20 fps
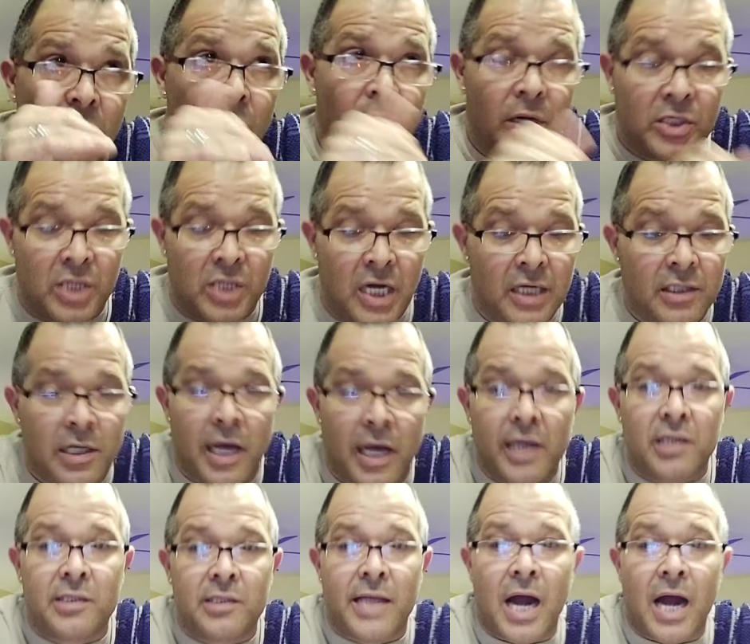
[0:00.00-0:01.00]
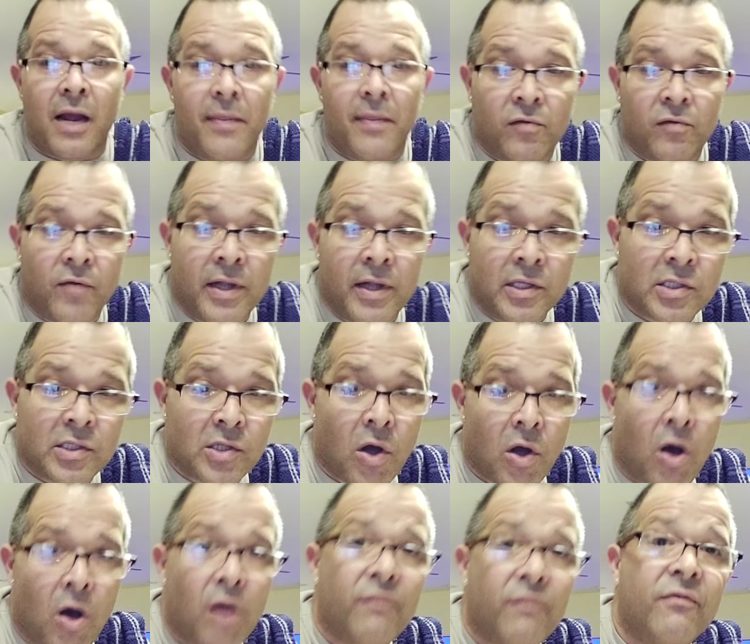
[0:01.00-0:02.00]
which I diced down and then rinsed
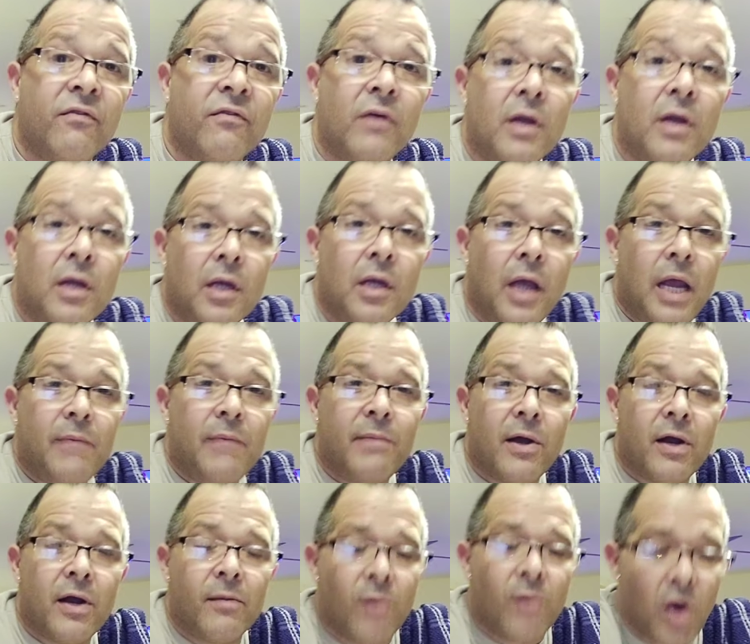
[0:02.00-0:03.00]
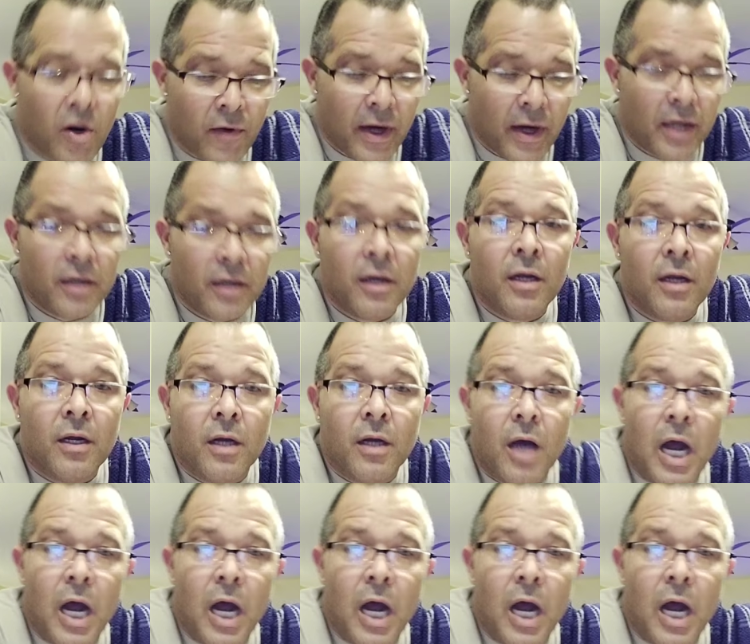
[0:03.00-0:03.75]
off. Hey, Mary Margaret. I